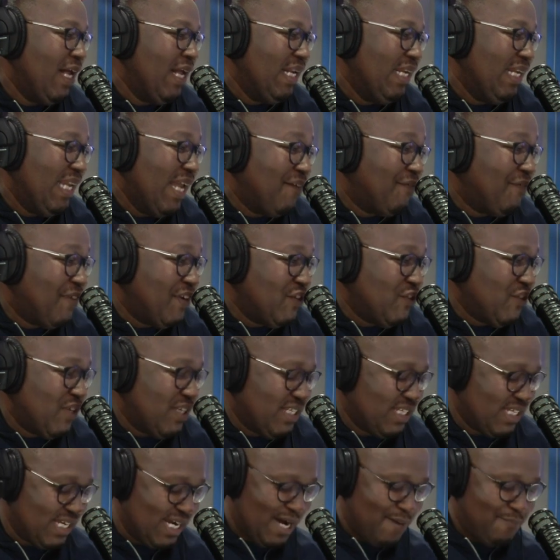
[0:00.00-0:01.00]
love
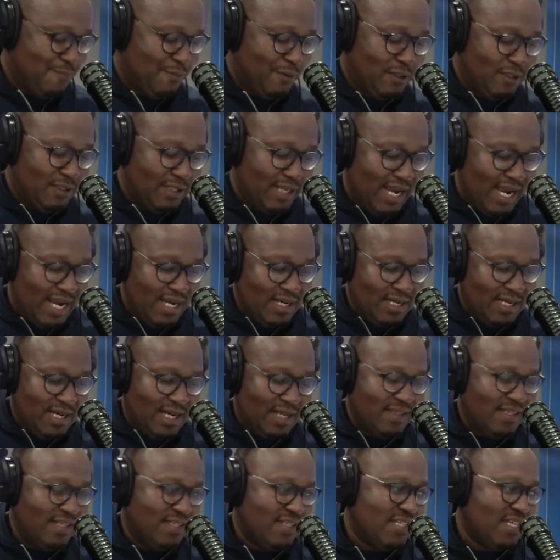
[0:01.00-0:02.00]
interest couple in
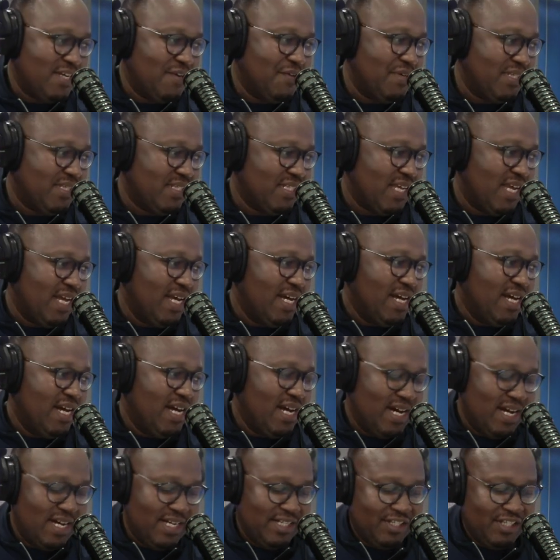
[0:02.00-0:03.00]
the series
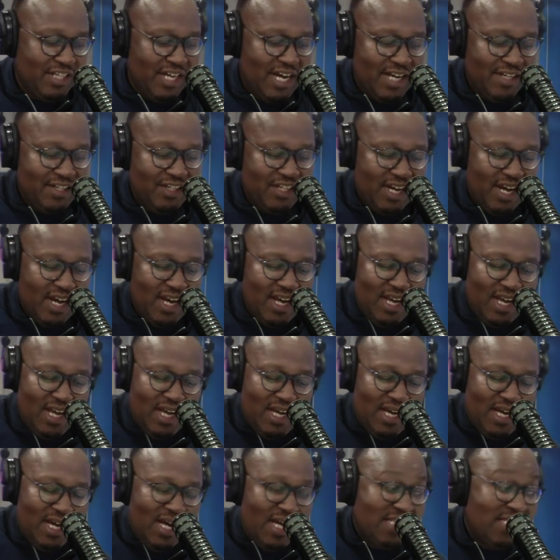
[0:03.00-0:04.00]
Cha Cha.
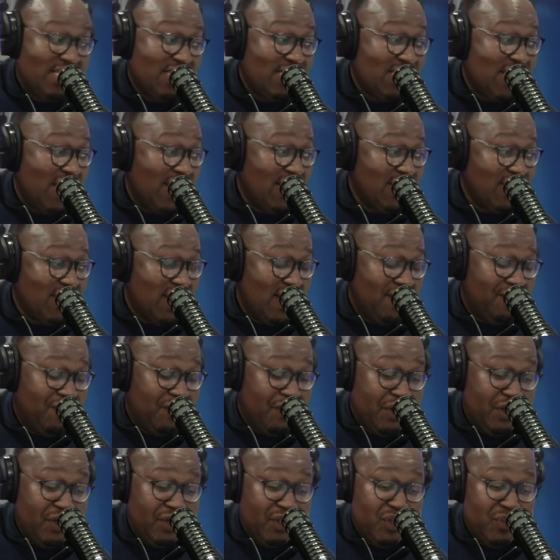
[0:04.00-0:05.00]
Sisanda, a
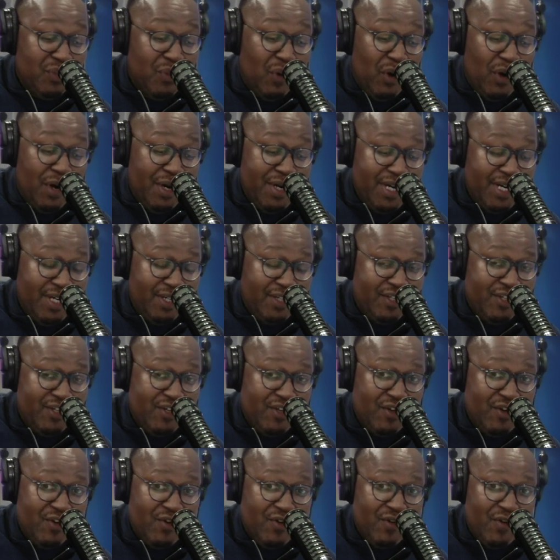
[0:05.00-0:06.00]
very good morning
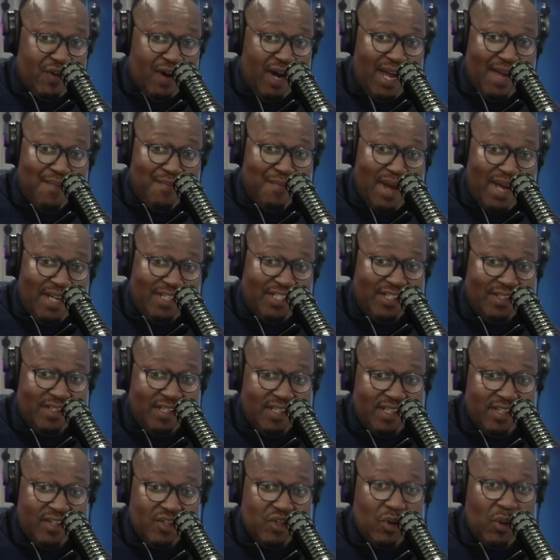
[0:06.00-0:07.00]
to you. I imagine
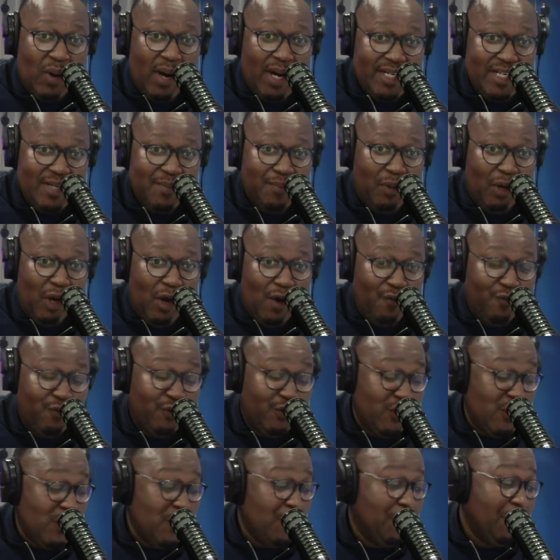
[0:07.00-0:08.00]
this is quite a blow
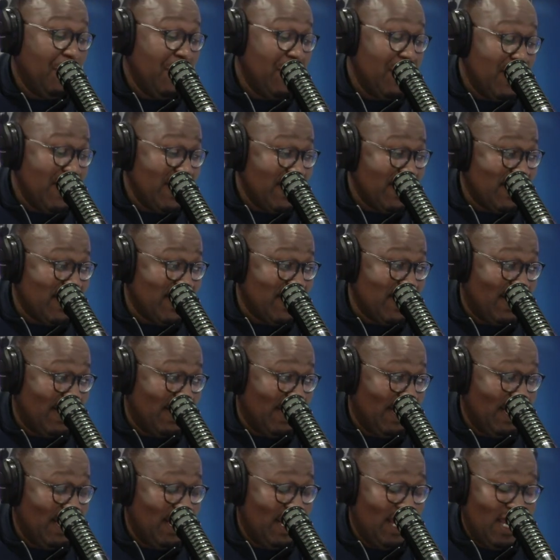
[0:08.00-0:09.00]
for you
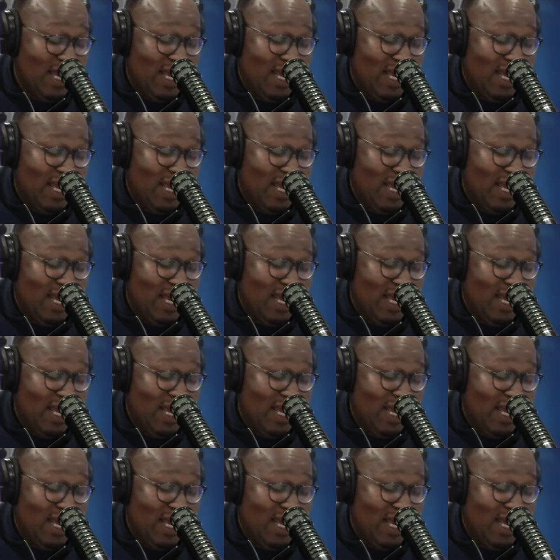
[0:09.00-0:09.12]
personally.